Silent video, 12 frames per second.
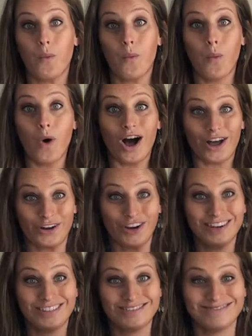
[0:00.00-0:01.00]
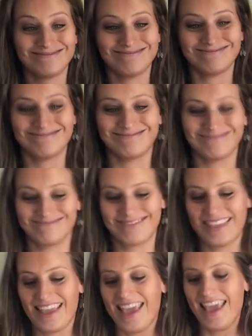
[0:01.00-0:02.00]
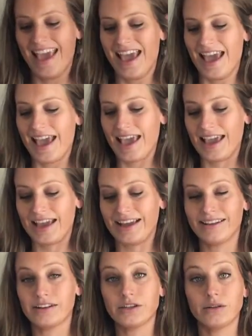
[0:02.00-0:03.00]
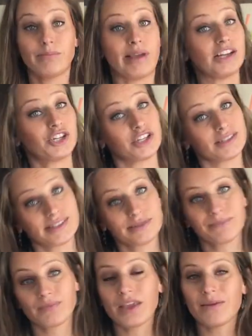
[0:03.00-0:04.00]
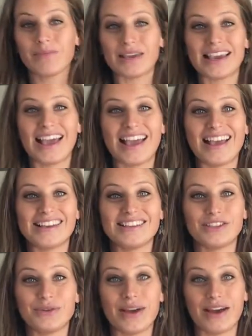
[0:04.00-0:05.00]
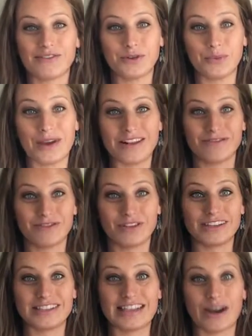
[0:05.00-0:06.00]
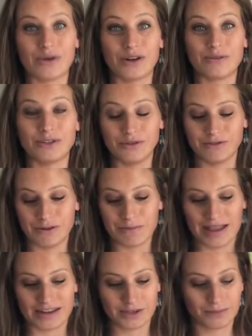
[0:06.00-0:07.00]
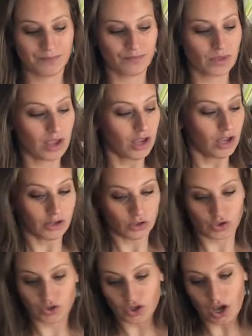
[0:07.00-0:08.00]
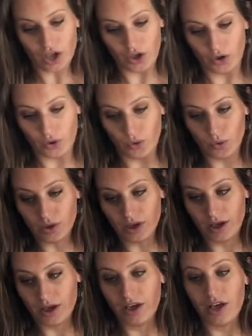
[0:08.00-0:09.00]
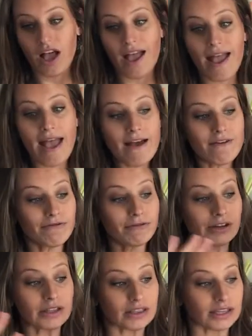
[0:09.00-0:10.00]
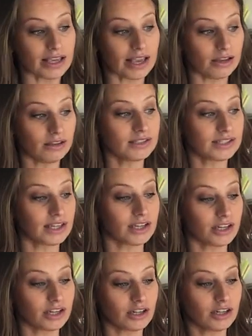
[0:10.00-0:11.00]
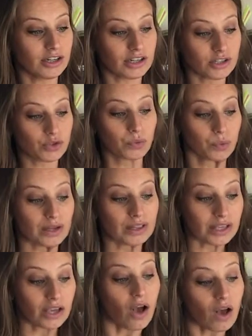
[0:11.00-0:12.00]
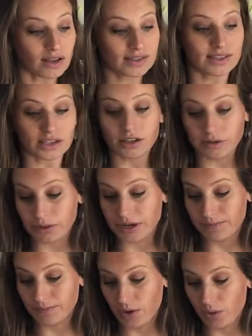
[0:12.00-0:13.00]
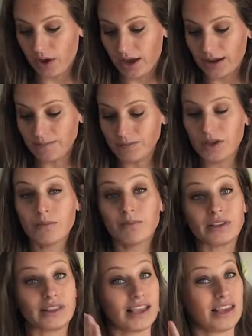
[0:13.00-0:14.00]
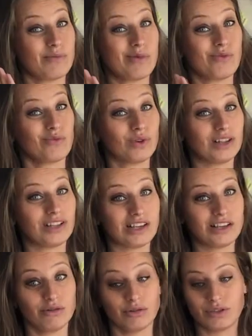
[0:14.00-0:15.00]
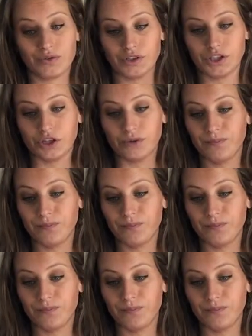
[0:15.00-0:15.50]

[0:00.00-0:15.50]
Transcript: water, and patience, because you have to wait for the sourdough to ferment. So everything else here is really auxiliary, okay? But they can be really useful too.